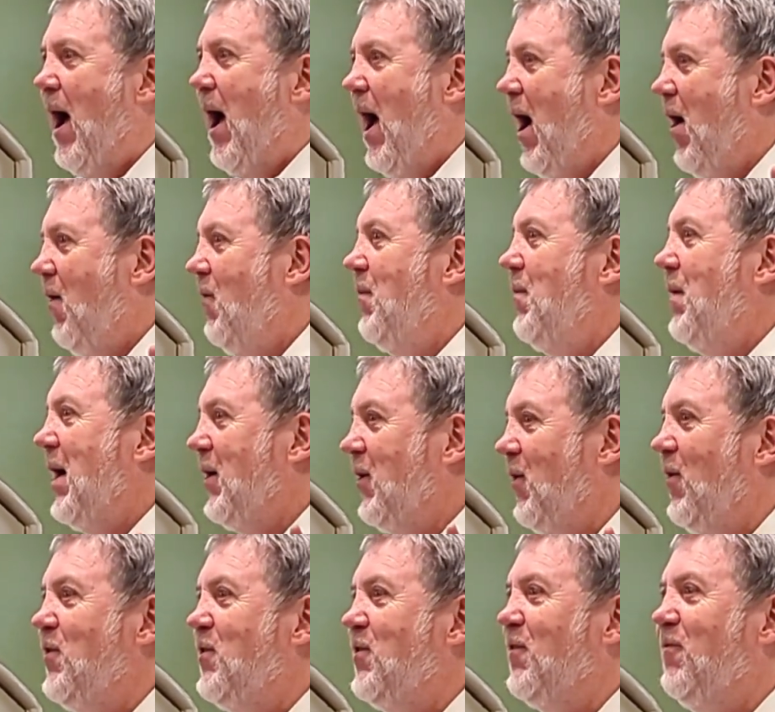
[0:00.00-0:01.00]
How am I
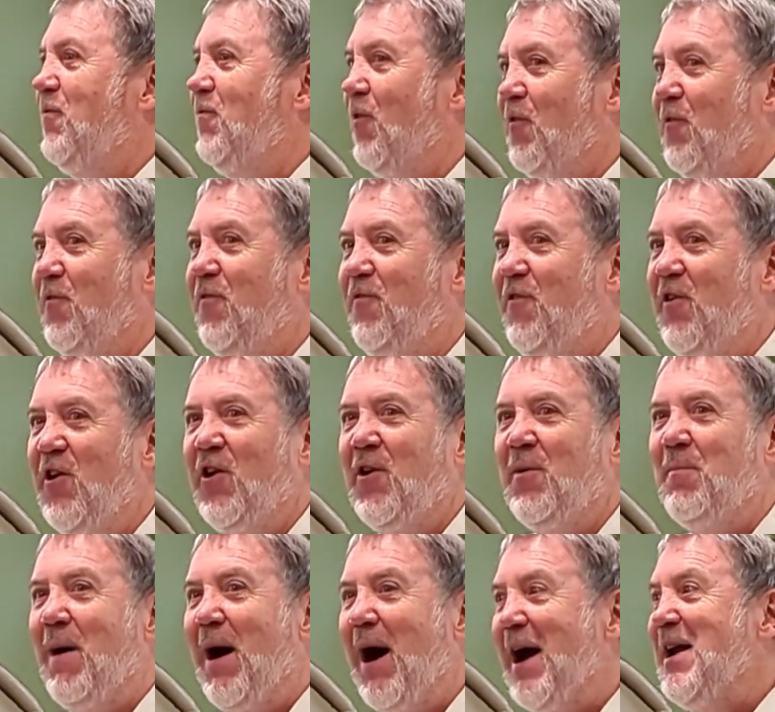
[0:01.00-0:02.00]
going to
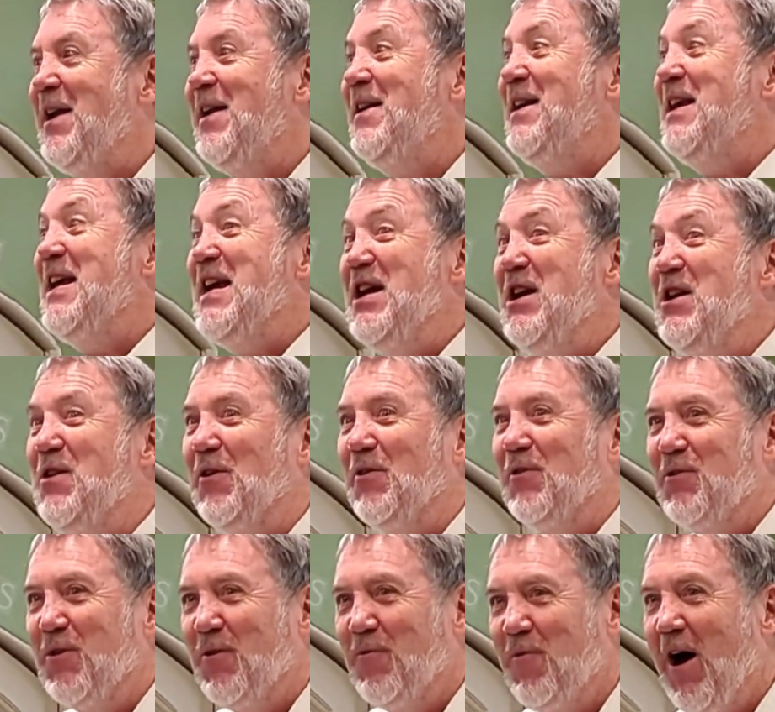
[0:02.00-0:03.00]
fulfill my
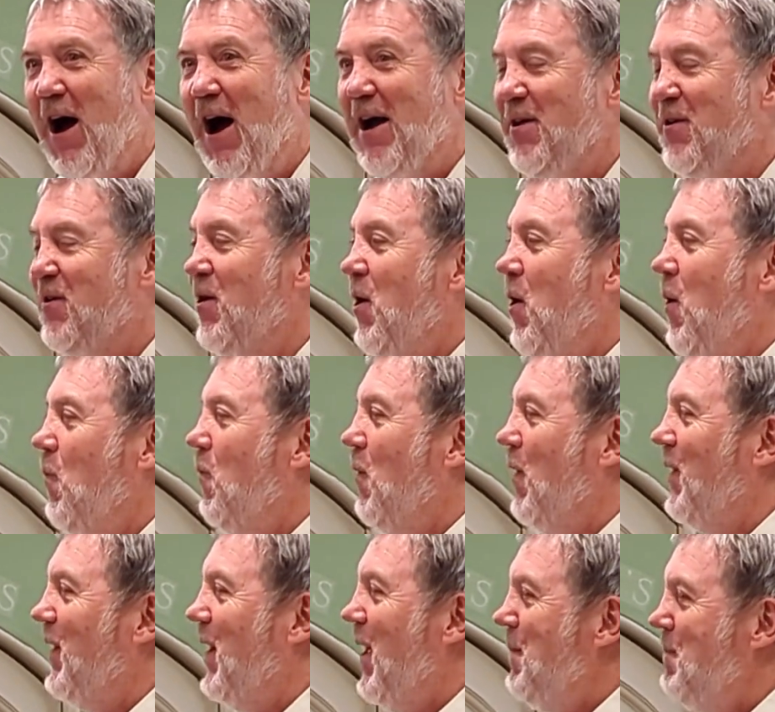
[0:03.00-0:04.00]
need to write?
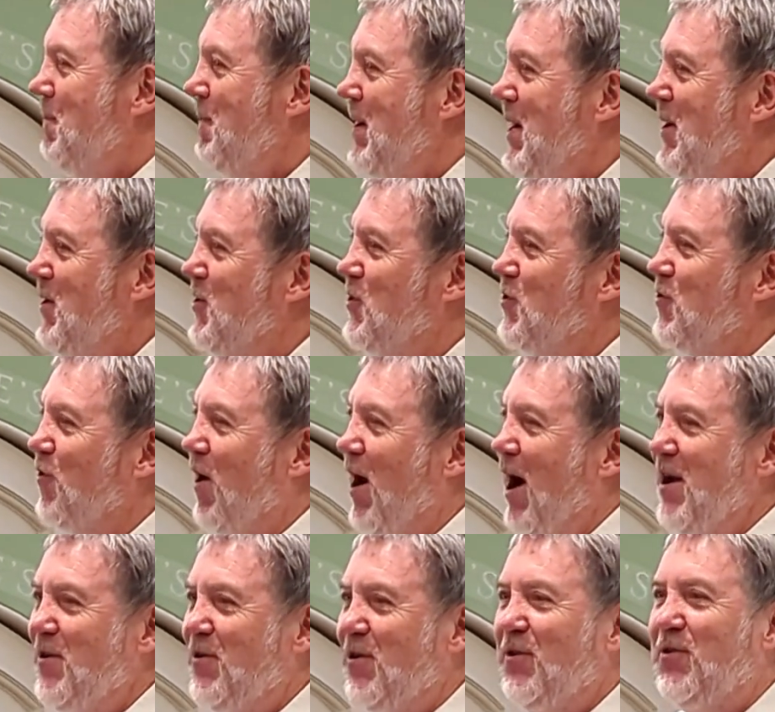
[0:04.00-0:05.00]
Well, let me
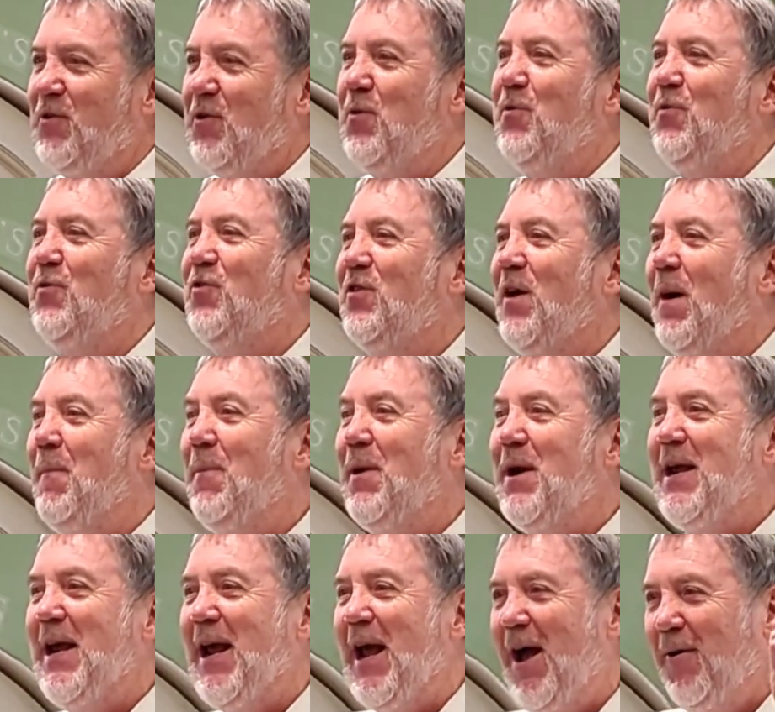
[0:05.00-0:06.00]
try to do
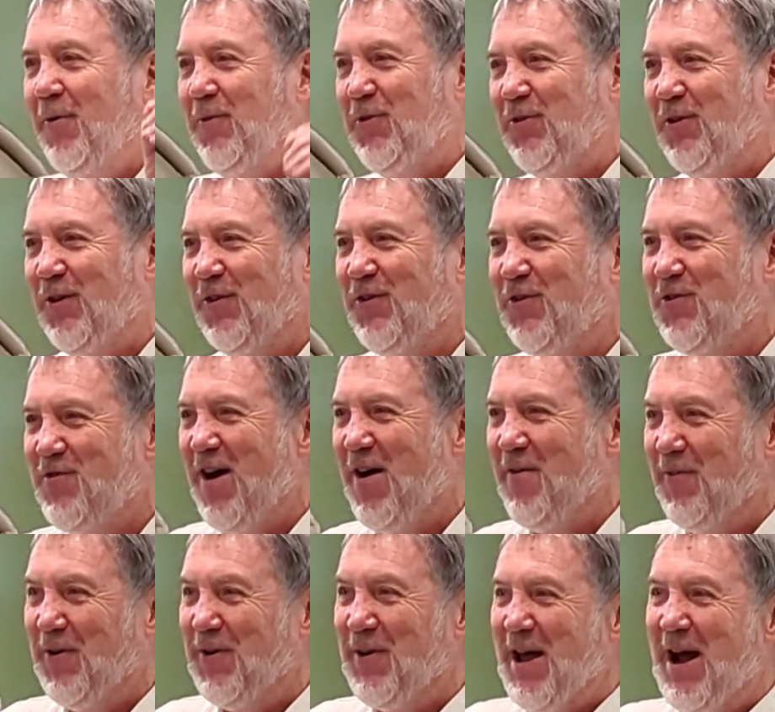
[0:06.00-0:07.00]
somebody else's
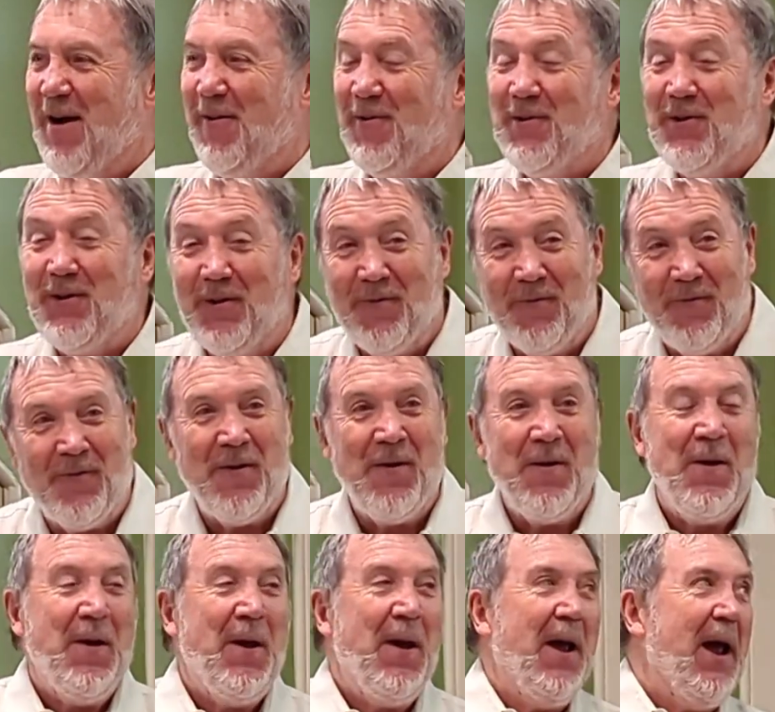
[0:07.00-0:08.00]
travel narrative.
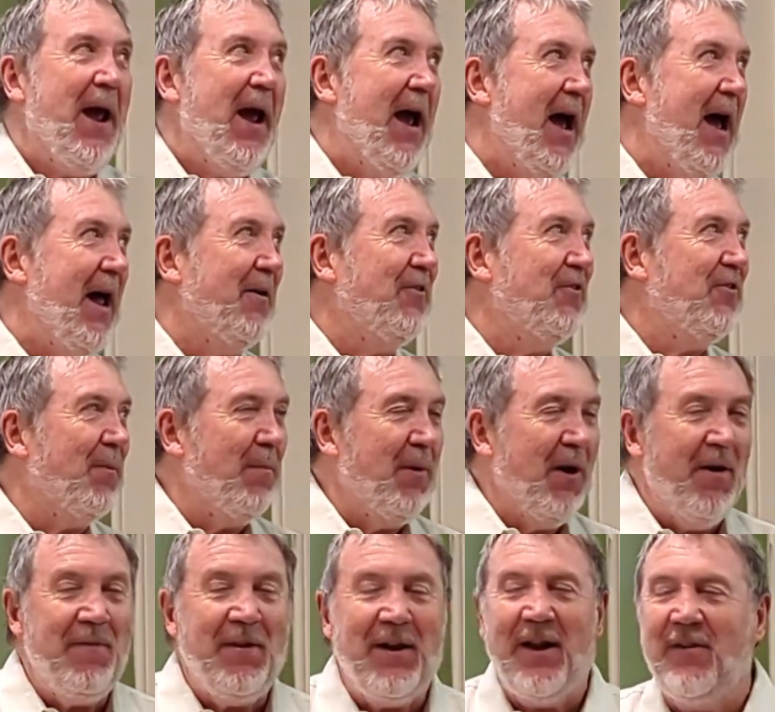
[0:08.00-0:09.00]
And Sir
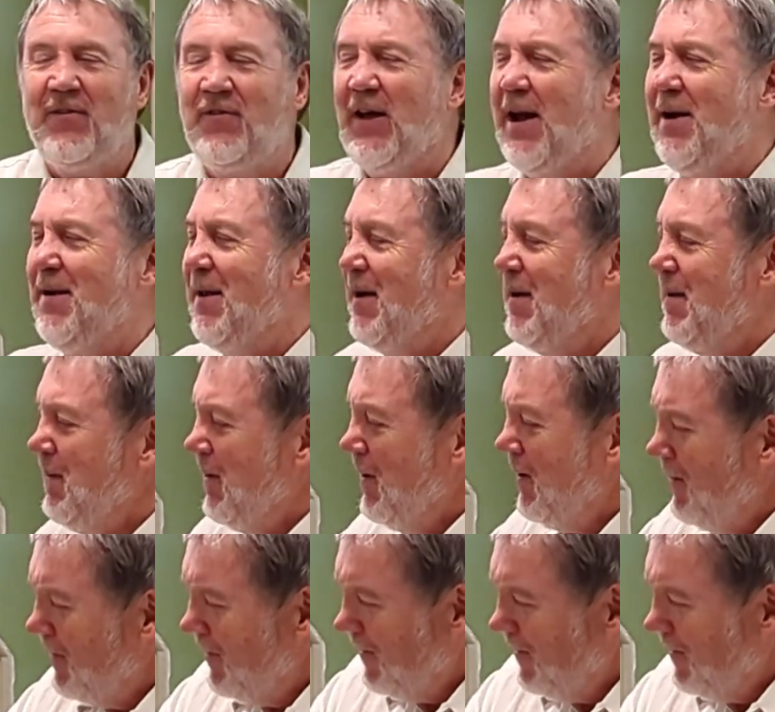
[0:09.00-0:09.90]
Mervyn had said,